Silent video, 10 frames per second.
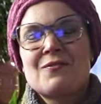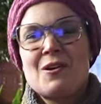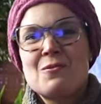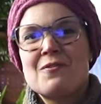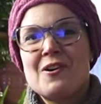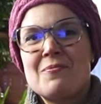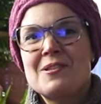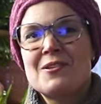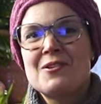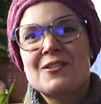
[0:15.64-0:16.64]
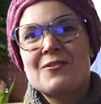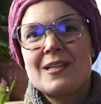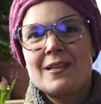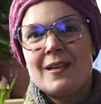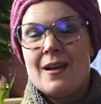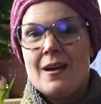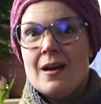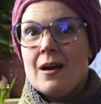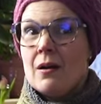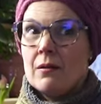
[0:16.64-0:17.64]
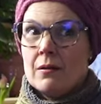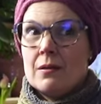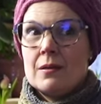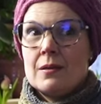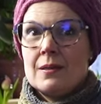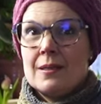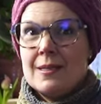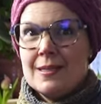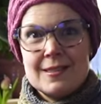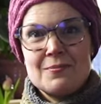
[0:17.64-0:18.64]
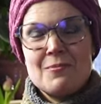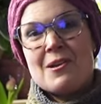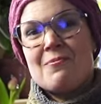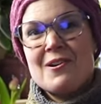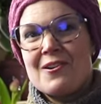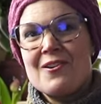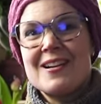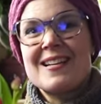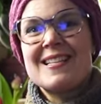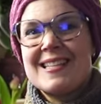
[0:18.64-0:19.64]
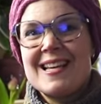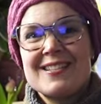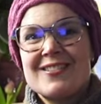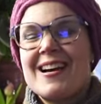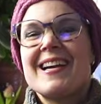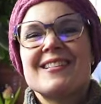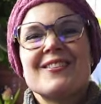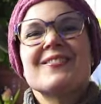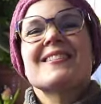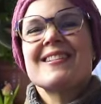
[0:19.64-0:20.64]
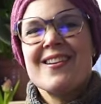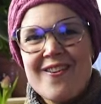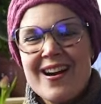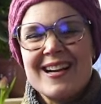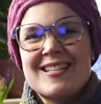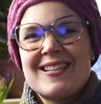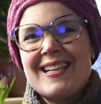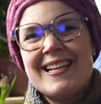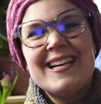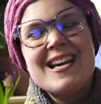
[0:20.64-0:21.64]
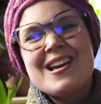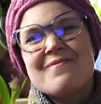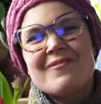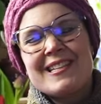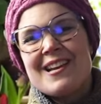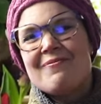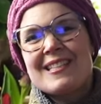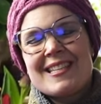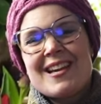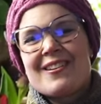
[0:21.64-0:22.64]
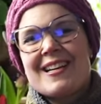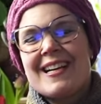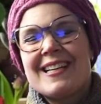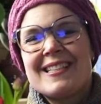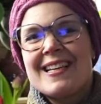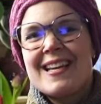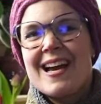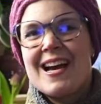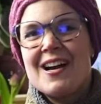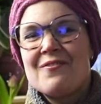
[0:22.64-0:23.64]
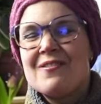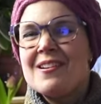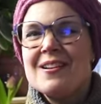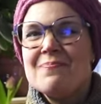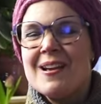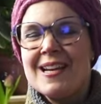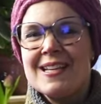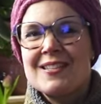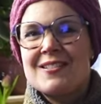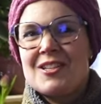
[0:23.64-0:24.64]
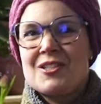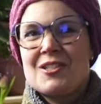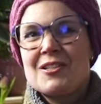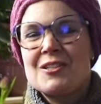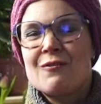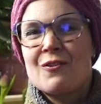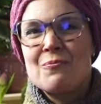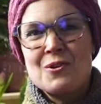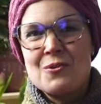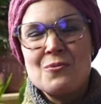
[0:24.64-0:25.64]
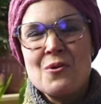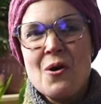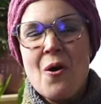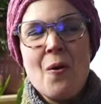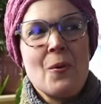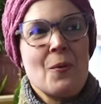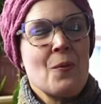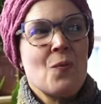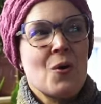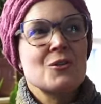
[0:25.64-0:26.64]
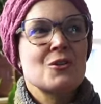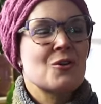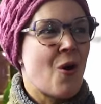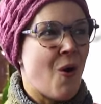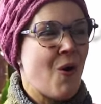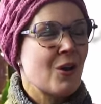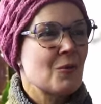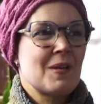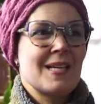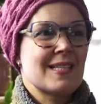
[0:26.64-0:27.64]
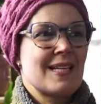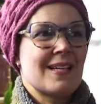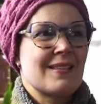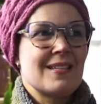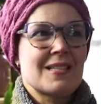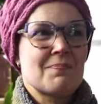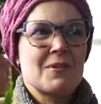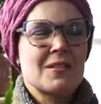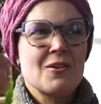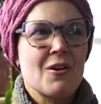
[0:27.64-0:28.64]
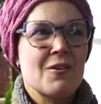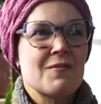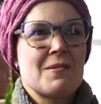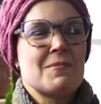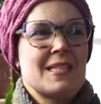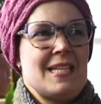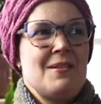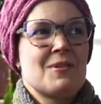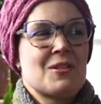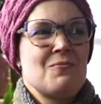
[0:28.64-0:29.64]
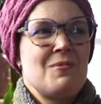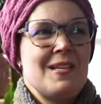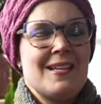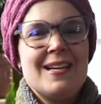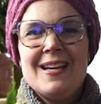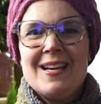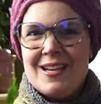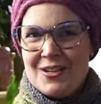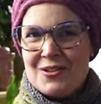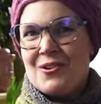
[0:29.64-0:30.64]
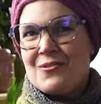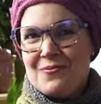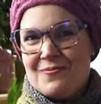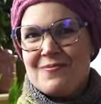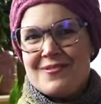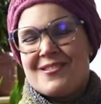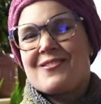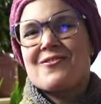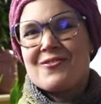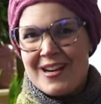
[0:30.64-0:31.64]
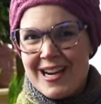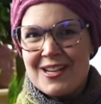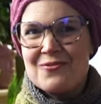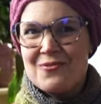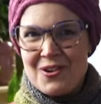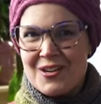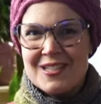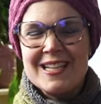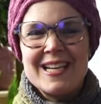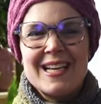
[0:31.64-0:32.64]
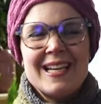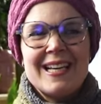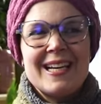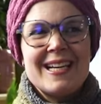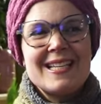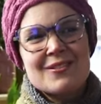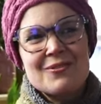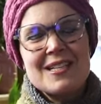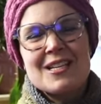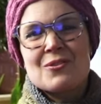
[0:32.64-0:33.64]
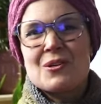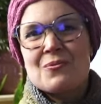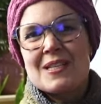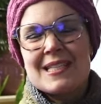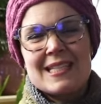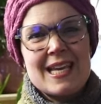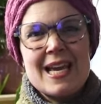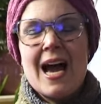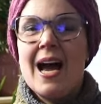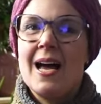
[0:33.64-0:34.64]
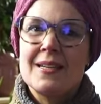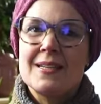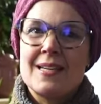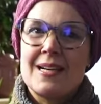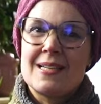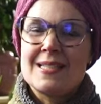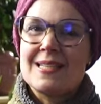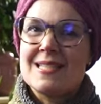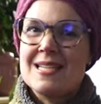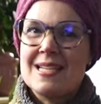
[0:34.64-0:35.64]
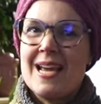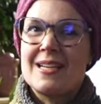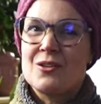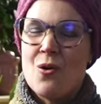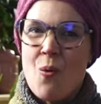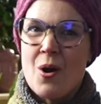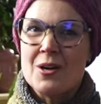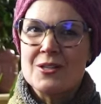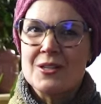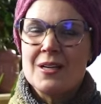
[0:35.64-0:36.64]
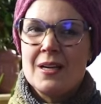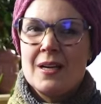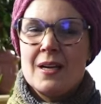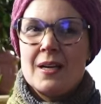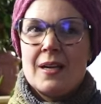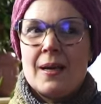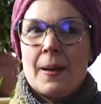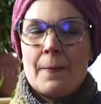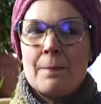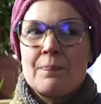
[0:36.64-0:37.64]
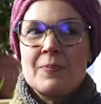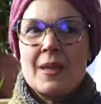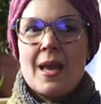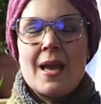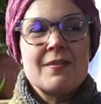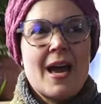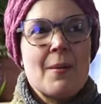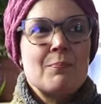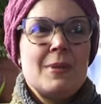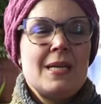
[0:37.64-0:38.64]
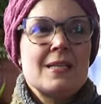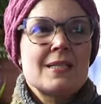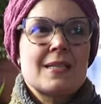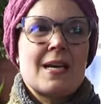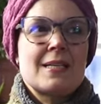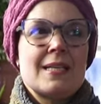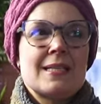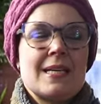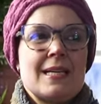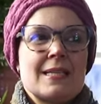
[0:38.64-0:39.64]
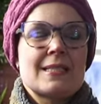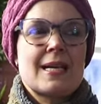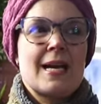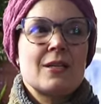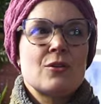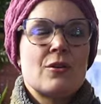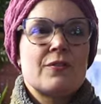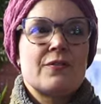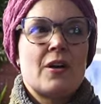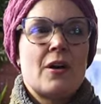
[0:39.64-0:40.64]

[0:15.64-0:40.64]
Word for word: Flower Farm and Nursery. Or is it maybe a garden center? I don't know actually. My name is Sarah, and I have many suggestions from you on what to call a place like this, but none of them seems to be, you know, the correct word. In Swedish we would say handelsträdgård, and that means that it is kind of